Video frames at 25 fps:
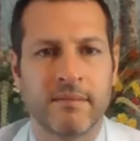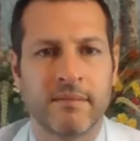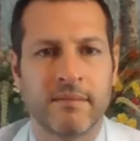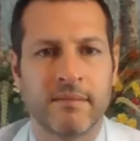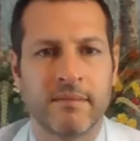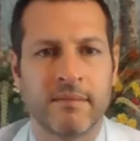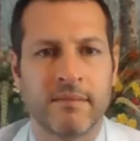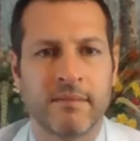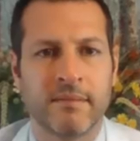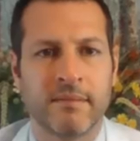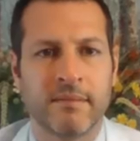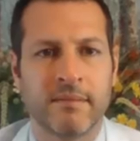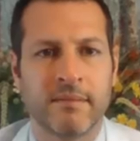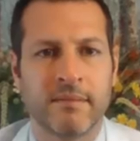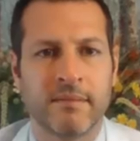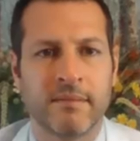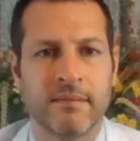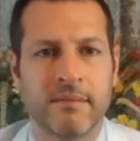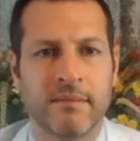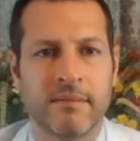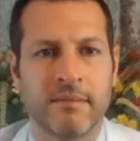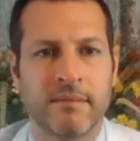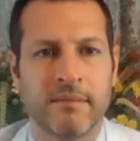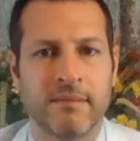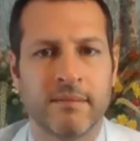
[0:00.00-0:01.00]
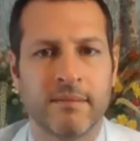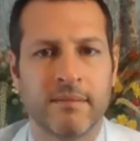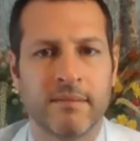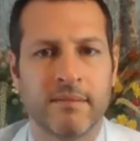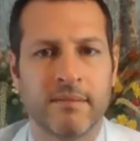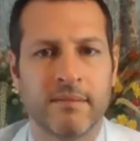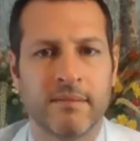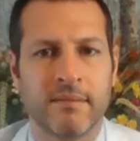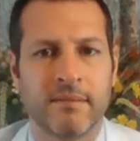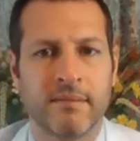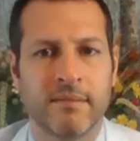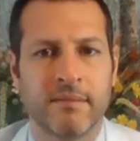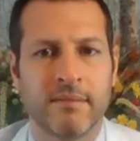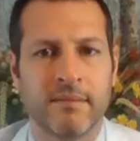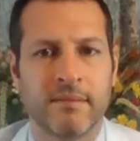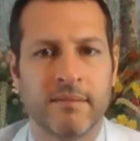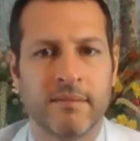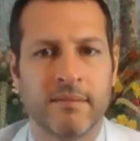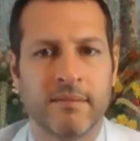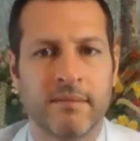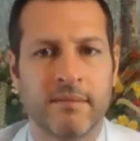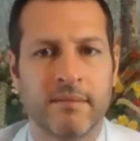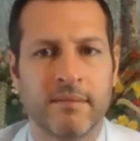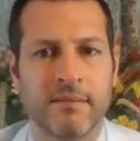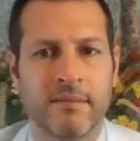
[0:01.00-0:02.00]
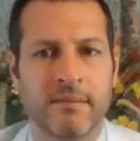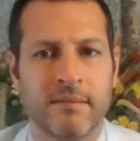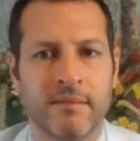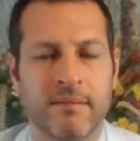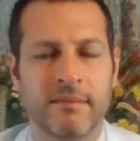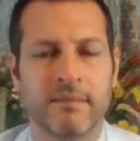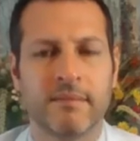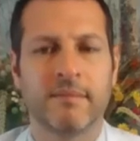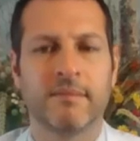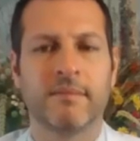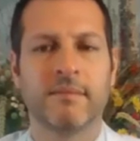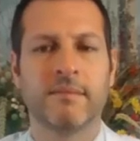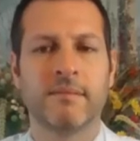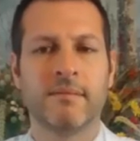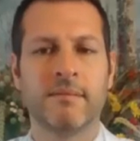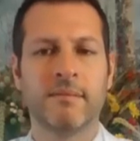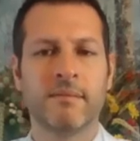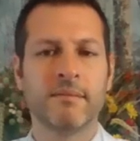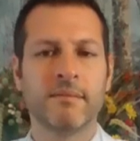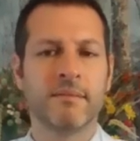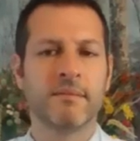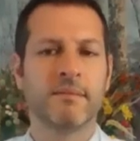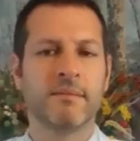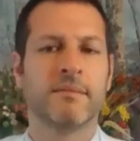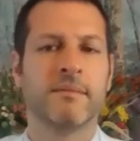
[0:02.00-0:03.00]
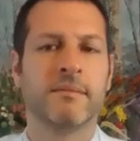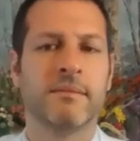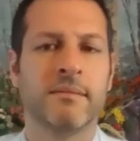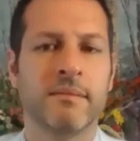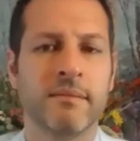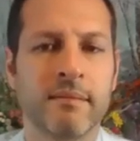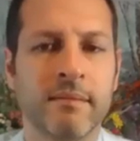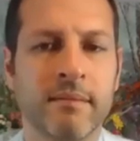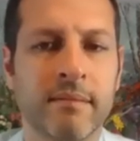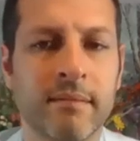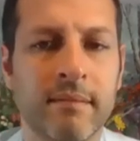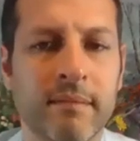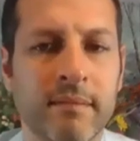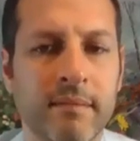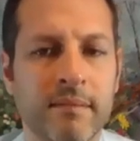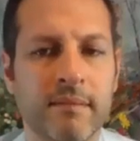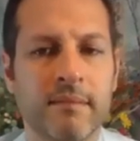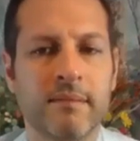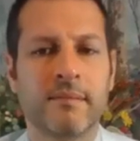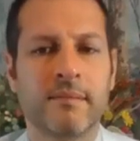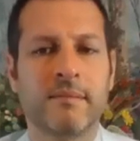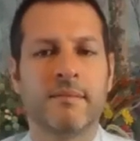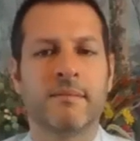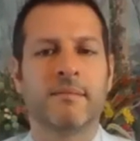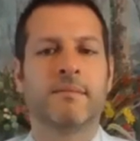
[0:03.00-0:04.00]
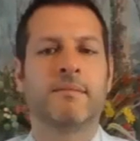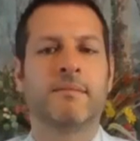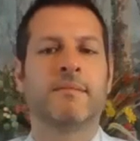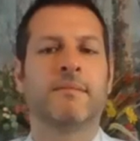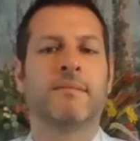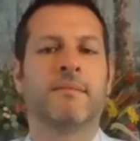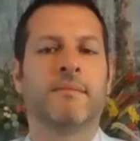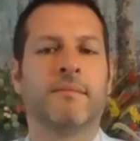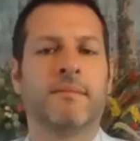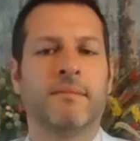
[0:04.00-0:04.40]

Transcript: [no speech]